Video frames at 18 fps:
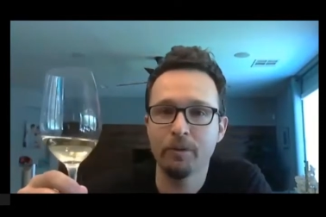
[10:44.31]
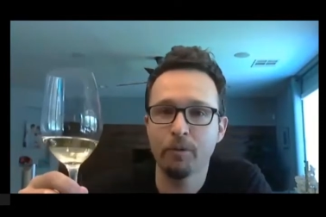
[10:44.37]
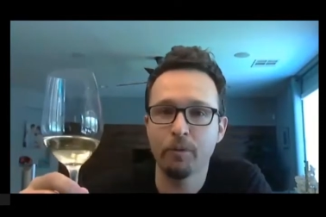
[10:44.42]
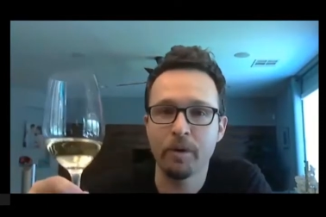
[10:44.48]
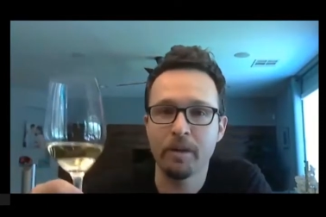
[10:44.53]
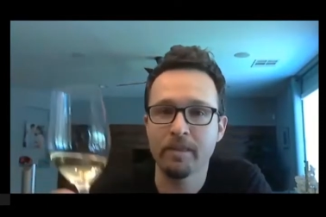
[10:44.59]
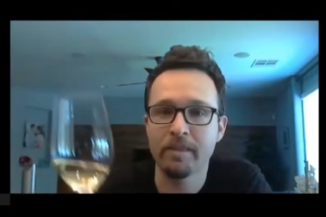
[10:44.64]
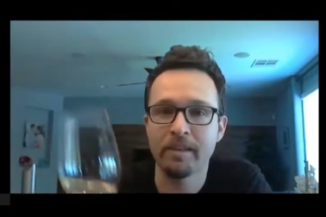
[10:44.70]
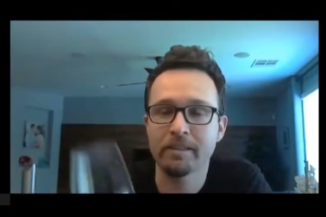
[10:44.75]

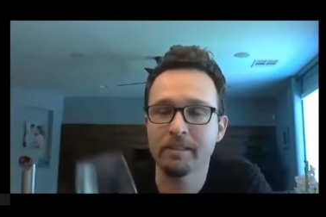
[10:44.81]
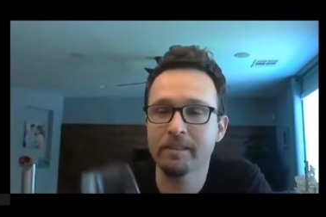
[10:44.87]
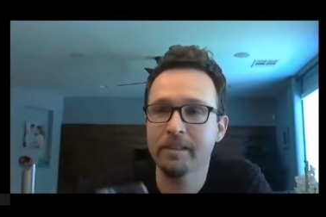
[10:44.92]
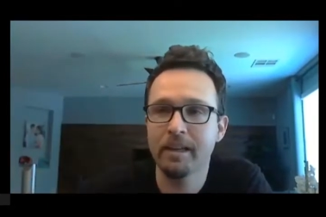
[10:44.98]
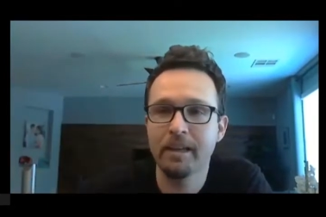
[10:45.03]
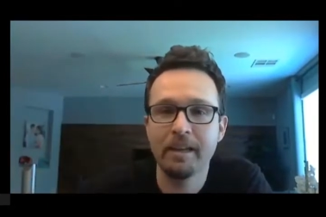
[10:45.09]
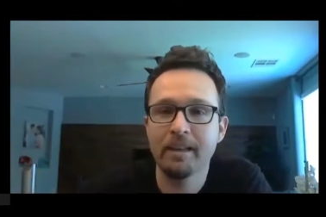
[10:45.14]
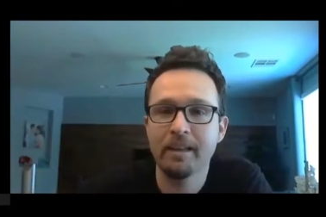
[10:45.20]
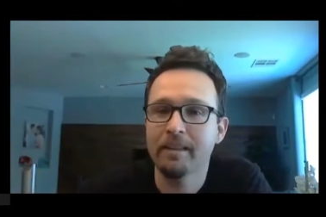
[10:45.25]
with this.
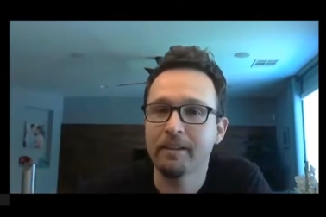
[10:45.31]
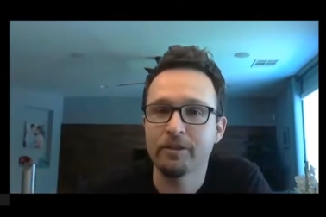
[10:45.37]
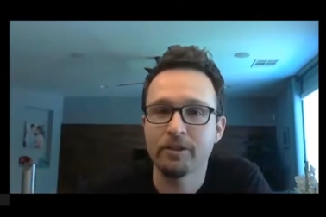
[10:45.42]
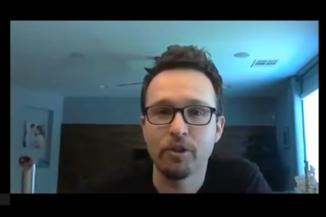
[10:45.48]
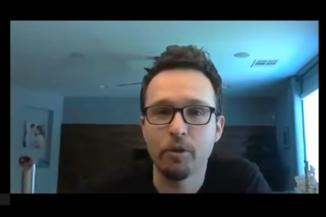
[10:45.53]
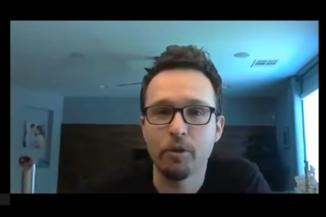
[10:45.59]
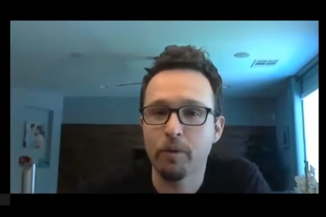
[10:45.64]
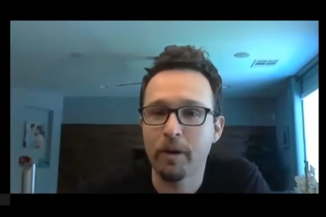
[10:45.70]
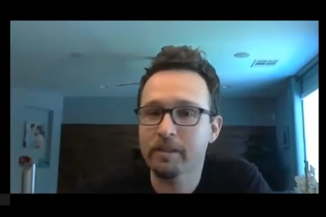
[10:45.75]
There's
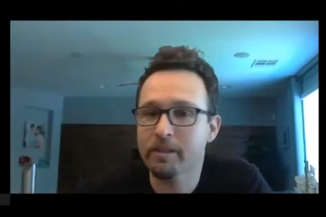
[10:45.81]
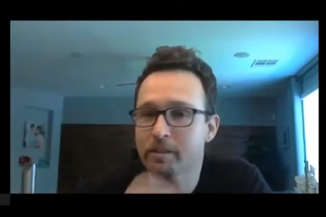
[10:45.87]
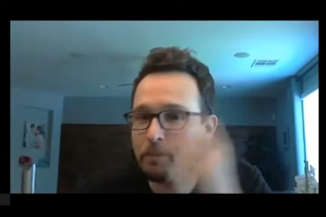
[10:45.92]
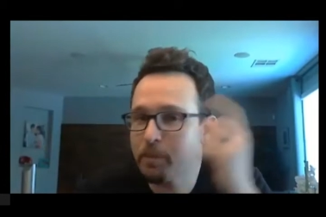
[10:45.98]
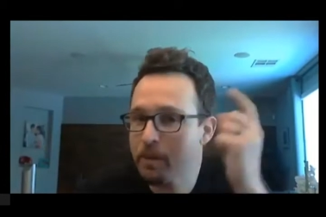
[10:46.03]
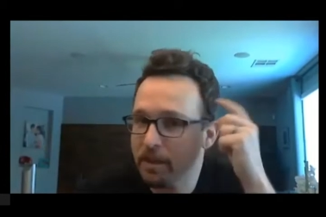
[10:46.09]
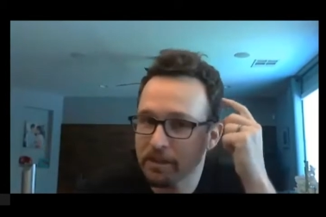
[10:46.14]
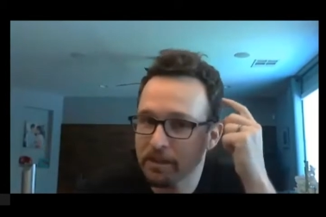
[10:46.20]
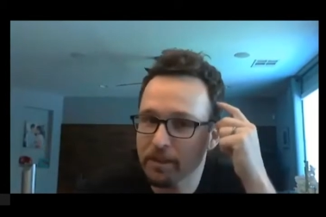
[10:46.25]
no
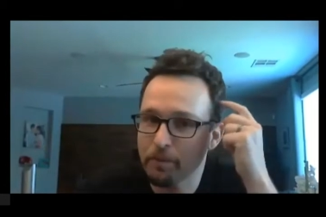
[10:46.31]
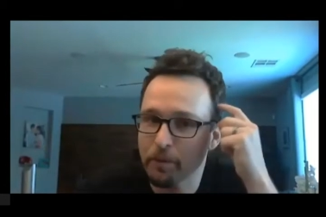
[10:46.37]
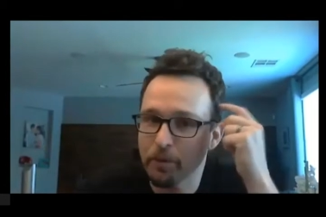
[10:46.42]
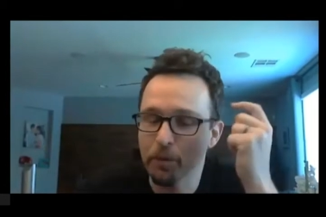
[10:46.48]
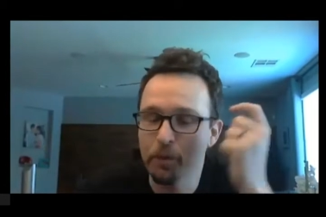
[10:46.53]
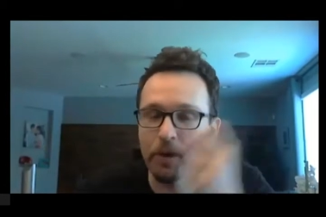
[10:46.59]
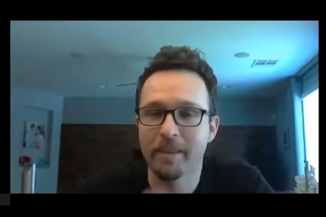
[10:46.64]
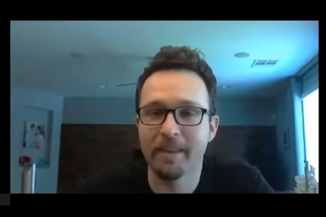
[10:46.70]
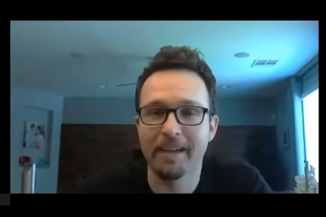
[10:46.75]
recipe except for
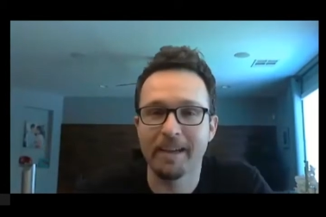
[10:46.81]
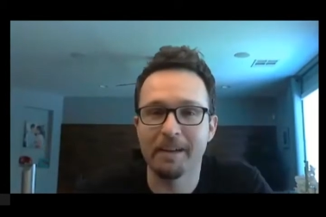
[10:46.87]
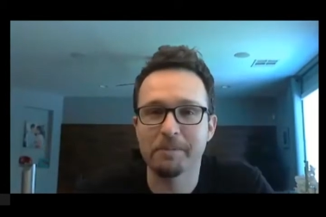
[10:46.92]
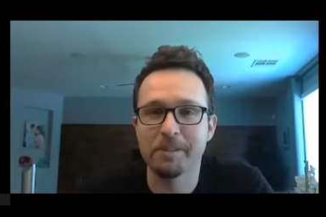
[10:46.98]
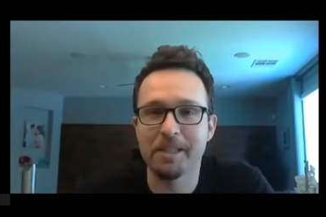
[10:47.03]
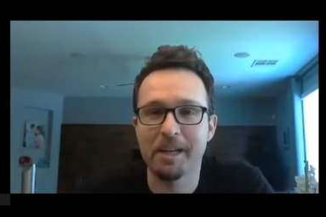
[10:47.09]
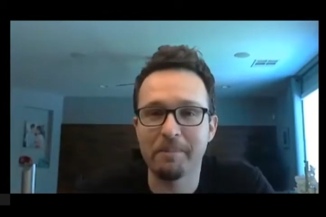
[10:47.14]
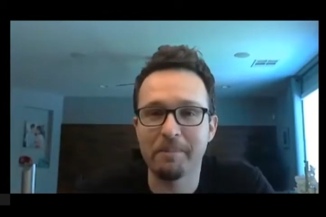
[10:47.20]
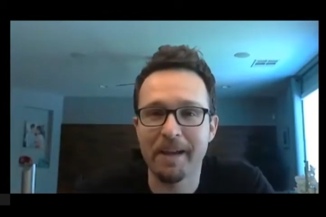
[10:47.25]
the one that
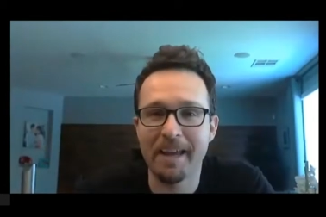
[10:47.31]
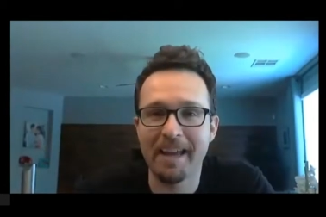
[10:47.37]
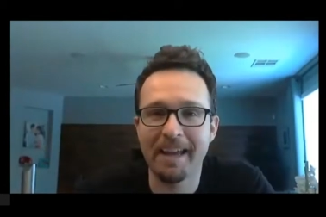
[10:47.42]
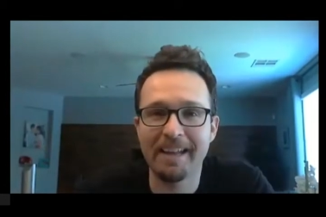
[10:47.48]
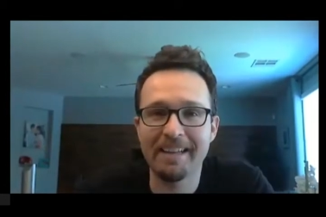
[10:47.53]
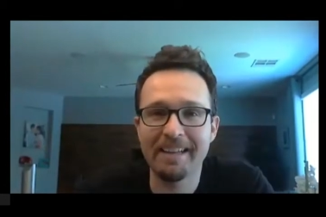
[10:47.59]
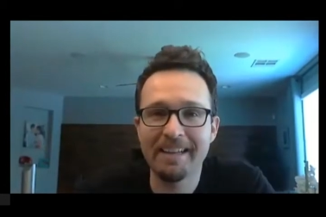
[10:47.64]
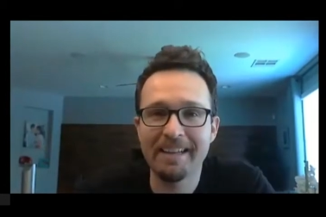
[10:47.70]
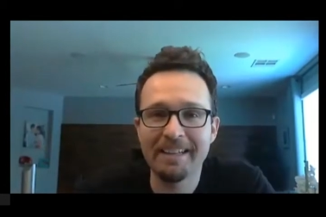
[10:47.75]
comes out of my
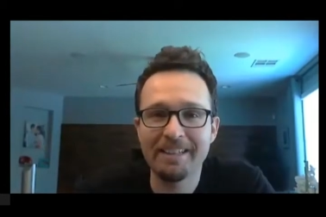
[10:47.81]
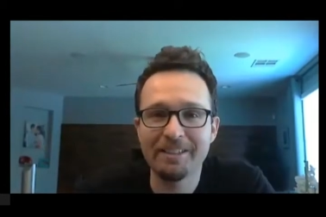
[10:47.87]
head.